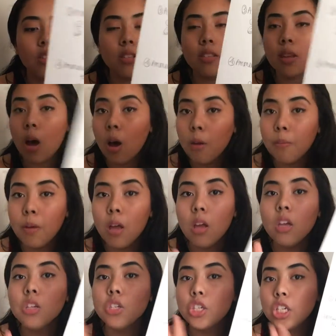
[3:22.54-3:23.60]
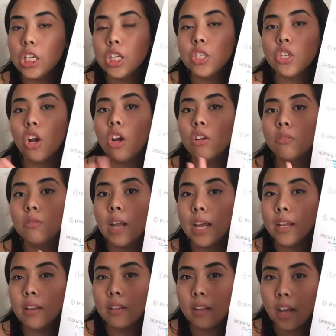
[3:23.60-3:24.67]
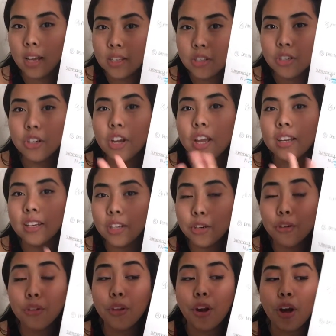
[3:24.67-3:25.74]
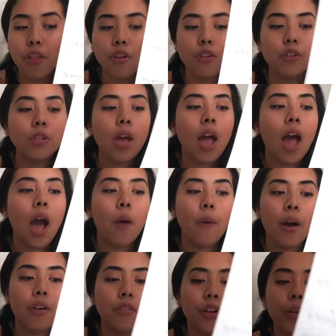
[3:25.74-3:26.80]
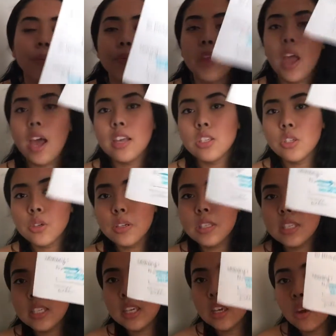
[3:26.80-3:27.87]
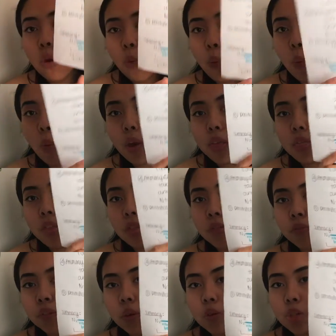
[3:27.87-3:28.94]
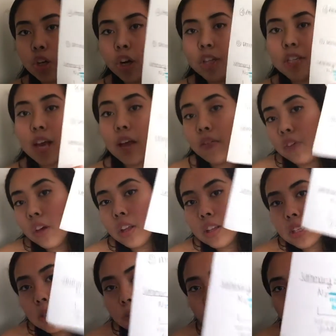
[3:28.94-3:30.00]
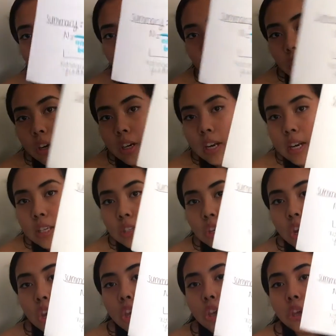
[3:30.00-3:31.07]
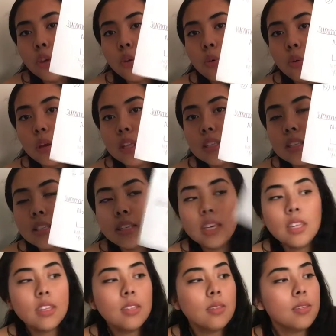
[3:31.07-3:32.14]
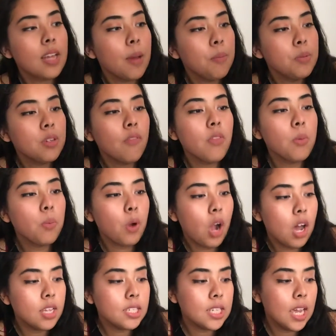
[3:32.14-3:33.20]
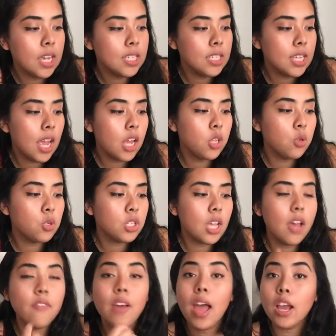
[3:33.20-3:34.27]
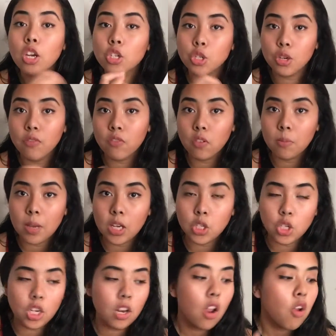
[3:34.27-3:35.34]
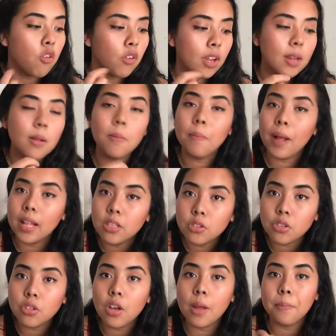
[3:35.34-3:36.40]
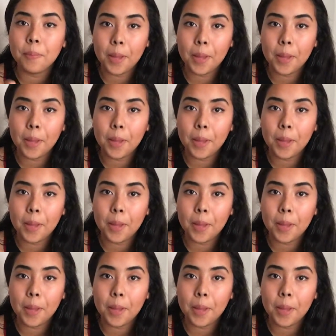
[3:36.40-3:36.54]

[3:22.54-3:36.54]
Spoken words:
Some sheets are nicer and neater than others. However, as you can see with the flowcharts, I feel like this is pretty organized. You can see the steps of the process, and you just have extra information written in pencil and